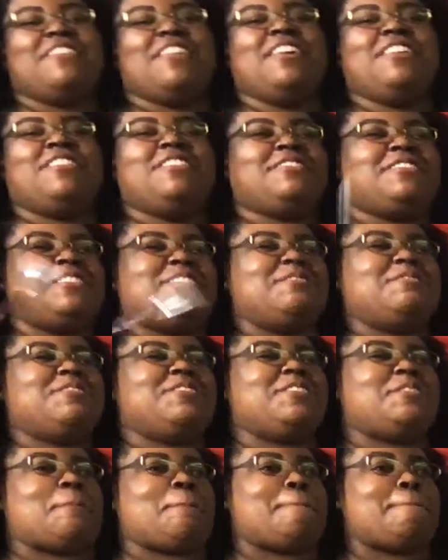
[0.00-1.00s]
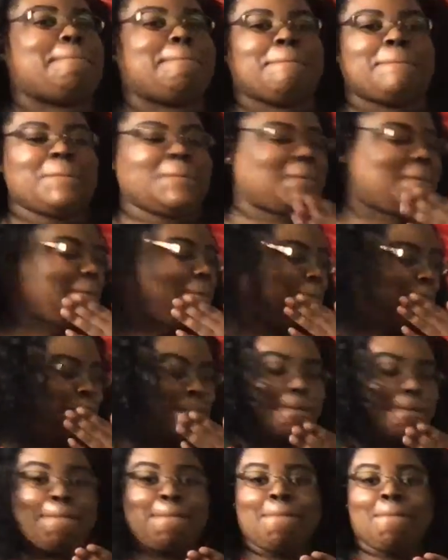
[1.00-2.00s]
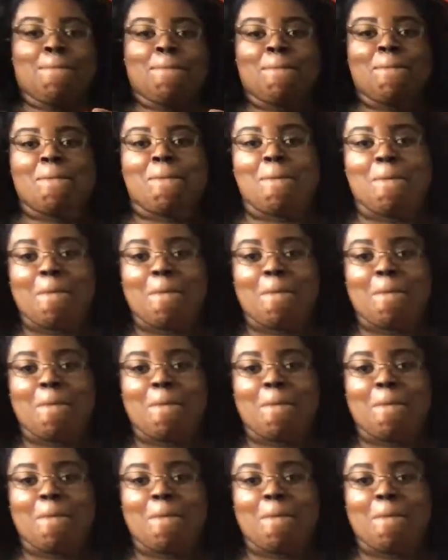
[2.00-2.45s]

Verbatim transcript: yellow thumb up? I love you, baby.